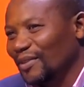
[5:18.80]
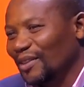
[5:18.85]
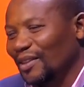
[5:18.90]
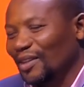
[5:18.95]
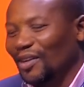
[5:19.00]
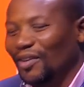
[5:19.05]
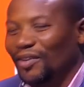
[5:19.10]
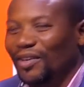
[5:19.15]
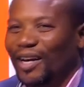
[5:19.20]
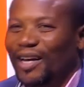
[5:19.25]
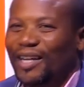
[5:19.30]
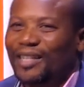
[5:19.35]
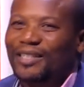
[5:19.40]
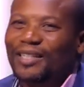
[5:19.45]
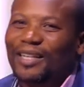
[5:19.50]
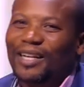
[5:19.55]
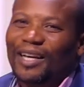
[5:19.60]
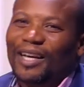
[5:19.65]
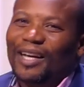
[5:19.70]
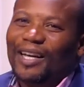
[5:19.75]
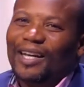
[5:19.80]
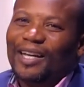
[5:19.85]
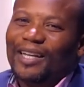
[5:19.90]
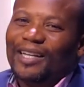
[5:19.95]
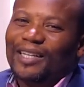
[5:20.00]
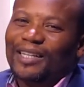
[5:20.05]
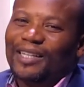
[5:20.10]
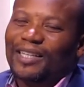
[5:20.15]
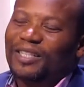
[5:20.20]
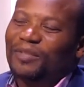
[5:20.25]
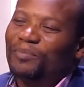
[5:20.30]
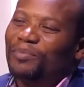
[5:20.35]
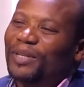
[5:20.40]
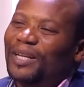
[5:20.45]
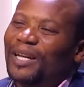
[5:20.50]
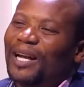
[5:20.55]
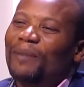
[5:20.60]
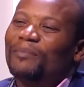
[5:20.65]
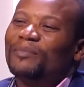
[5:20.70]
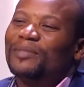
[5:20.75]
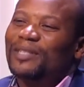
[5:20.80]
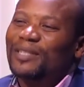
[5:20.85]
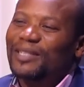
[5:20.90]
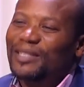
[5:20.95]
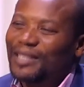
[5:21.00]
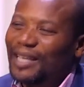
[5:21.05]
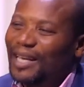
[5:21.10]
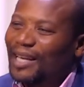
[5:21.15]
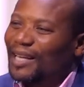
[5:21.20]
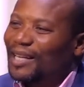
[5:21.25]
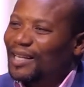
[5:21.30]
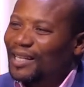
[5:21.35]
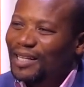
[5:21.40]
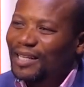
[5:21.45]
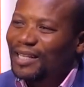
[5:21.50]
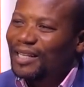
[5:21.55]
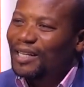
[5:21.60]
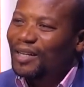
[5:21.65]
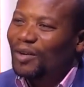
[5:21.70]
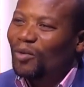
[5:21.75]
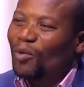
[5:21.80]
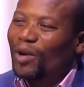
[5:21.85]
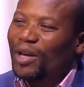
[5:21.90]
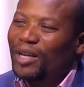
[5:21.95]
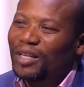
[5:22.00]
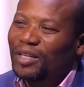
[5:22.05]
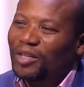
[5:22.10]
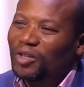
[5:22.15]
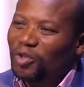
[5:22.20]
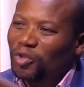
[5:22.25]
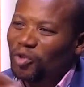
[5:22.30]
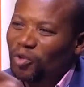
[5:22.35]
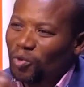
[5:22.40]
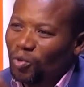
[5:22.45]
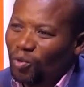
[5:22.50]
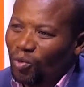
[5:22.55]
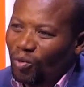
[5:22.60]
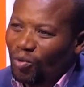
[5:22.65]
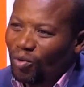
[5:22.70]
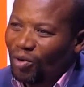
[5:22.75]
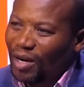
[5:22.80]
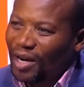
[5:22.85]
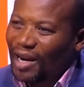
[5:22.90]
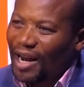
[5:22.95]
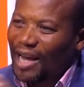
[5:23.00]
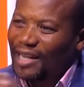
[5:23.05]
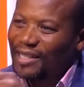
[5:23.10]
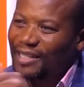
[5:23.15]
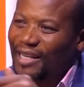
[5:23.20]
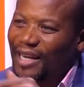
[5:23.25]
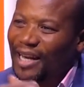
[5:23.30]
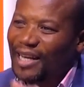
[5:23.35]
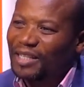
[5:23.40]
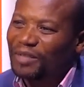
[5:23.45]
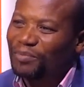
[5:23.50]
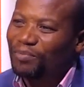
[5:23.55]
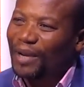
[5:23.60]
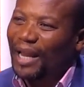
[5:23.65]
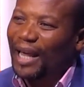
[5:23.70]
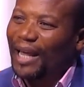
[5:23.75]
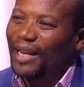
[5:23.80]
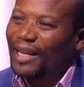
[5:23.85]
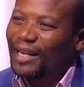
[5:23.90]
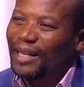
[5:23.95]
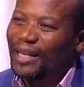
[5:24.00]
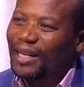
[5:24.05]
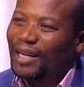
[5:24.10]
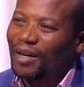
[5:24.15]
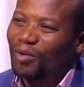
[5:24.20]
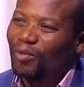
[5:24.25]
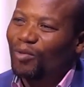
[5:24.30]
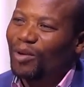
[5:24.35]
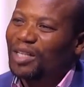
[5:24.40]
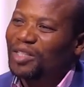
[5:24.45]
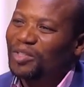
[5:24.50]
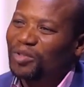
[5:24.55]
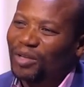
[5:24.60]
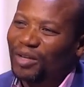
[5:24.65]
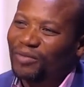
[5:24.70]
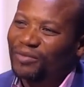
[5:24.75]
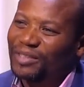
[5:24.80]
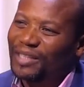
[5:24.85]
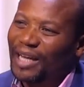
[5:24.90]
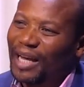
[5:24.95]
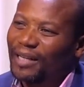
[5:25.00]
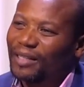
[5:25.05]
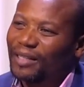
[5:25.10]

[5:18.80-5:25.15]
All right. It becomes a sin when you can't explain what you have done.